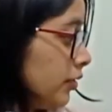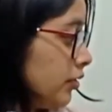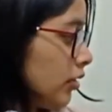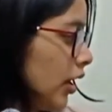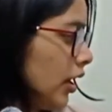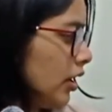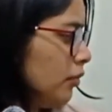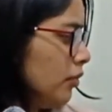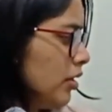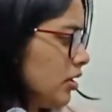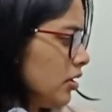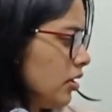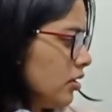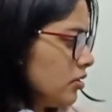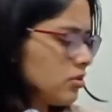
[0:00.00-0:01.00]
try
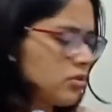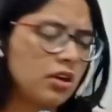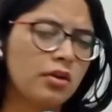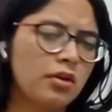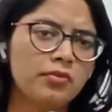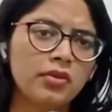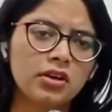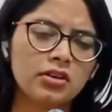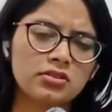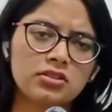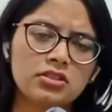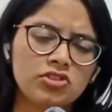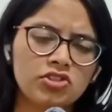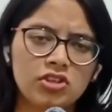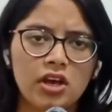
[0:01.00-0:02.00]
making some
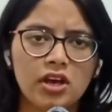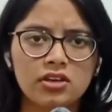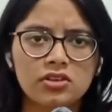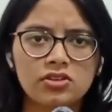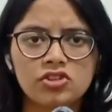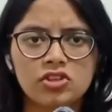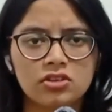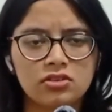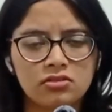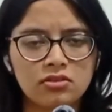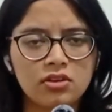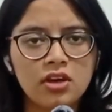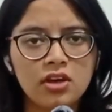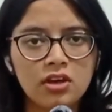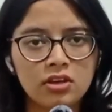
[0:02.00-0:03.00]
CGI shit
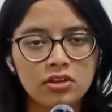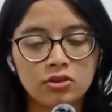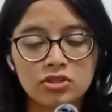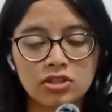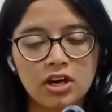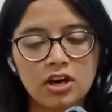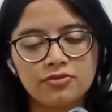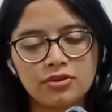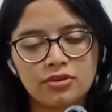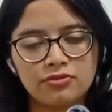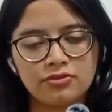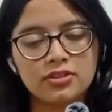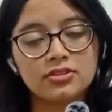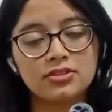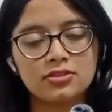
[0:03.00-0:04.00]

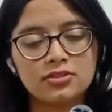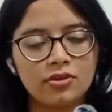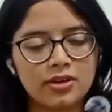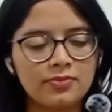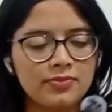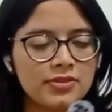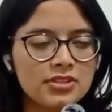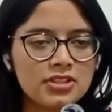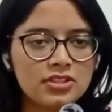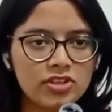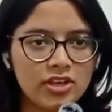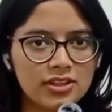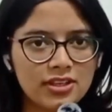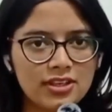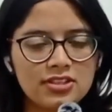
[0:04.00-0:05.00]
using
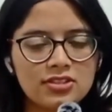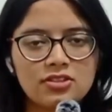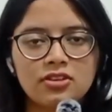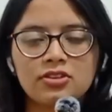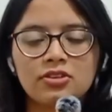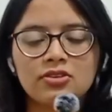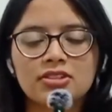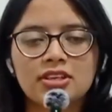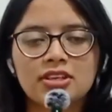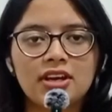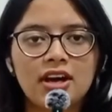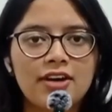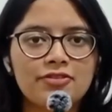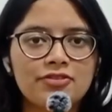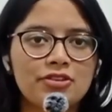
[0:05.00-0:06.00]
CGI things using
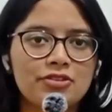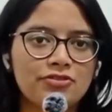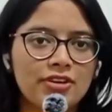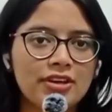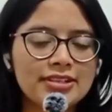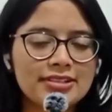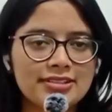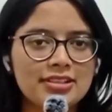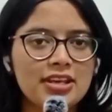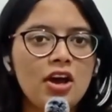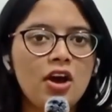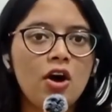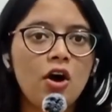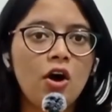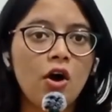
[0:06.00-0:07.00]
After Effects.
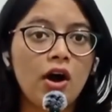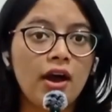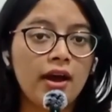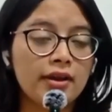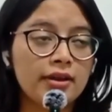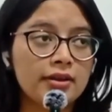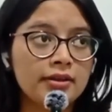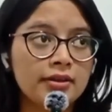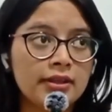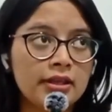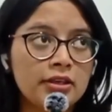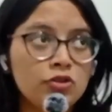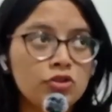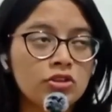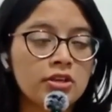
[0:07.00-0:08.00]
And
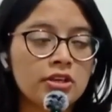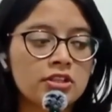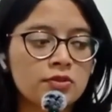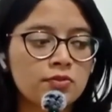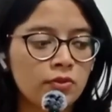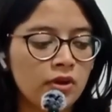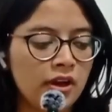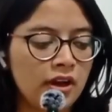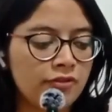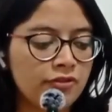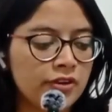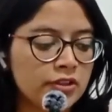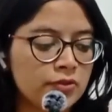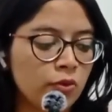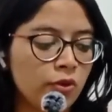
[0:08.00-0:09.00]
then you should
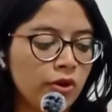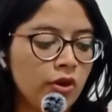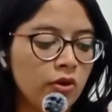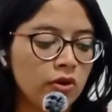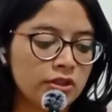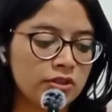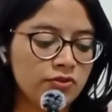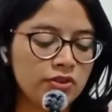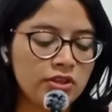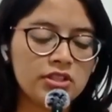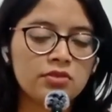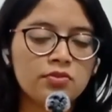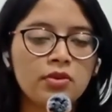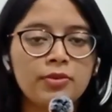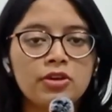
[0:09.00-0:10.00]
after exploring all these
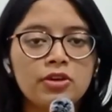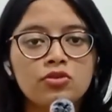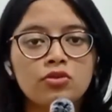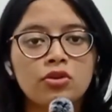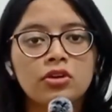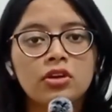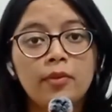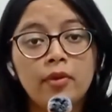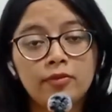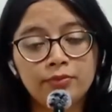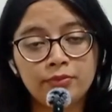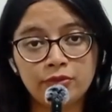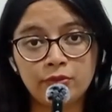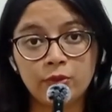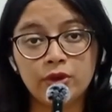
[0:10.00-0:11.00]
fields, maybe you could come
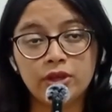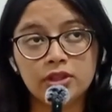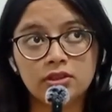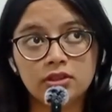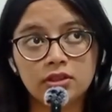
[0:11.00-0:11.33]
up with